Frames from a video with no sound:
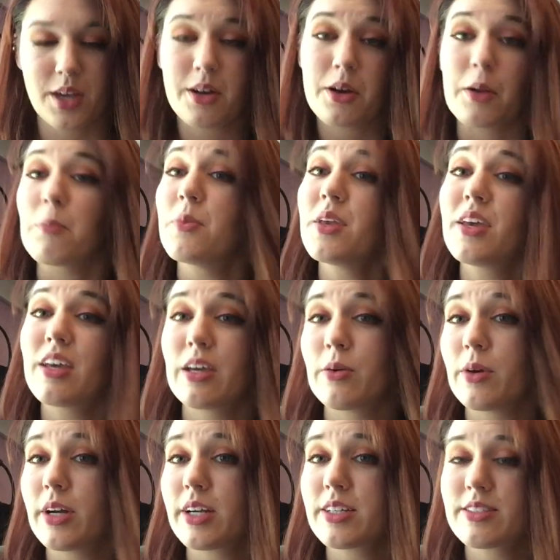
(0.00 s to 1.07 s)
don't know, it
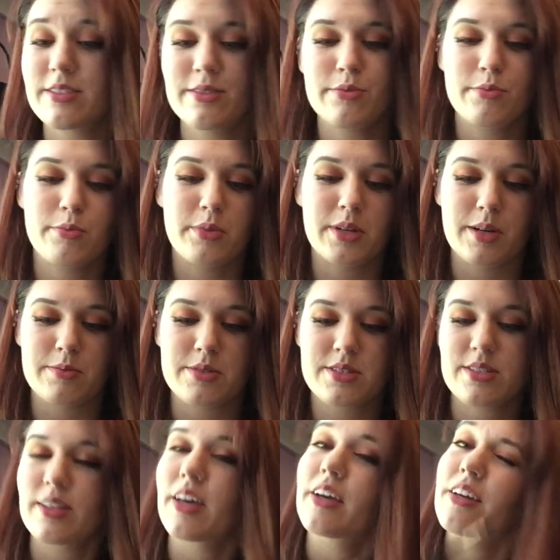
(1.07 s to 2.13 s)
works, but I'm
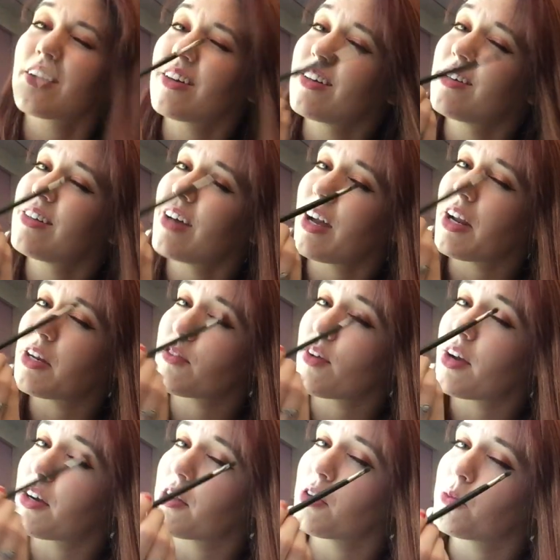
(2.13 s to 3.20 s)
just like, I need to
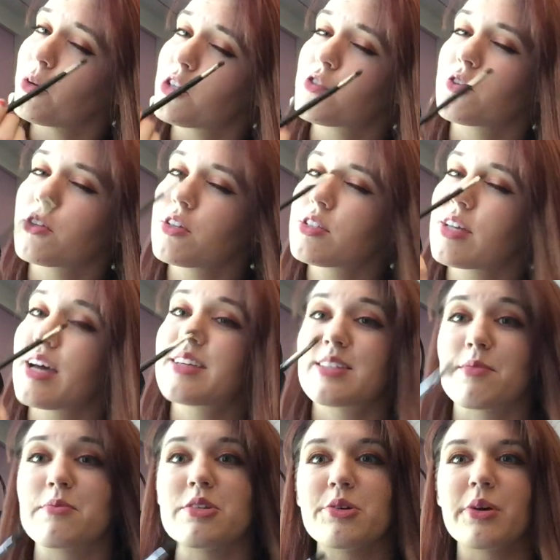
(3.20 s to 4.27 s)
find another brush for this as
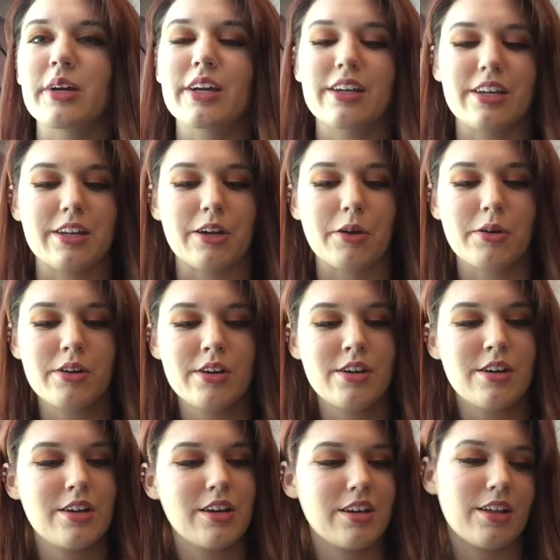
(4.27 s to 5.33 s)
I'm doing it, you know.
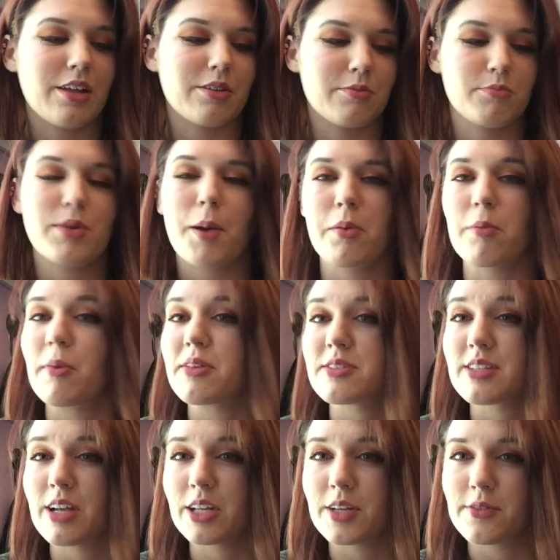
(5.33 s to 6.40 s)
That probably means
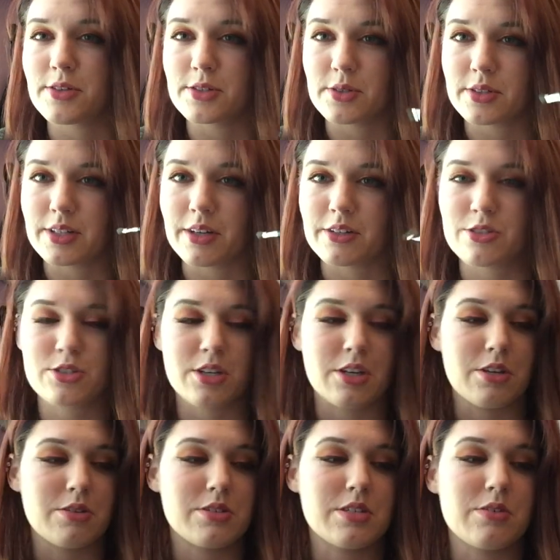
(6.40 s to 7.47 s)
that I'll never do it and I'll just
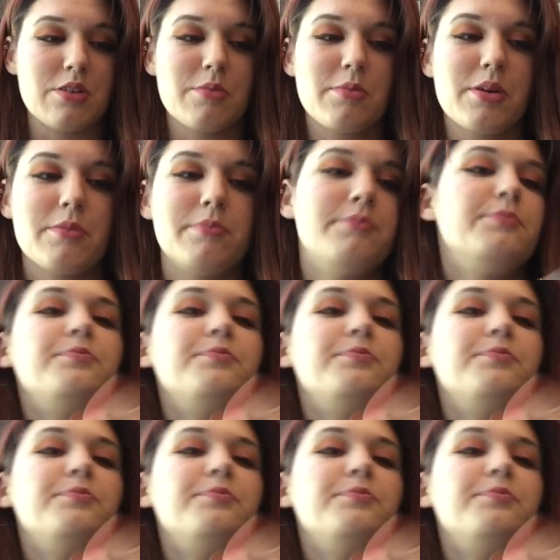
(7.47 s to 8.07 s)
get used to it. But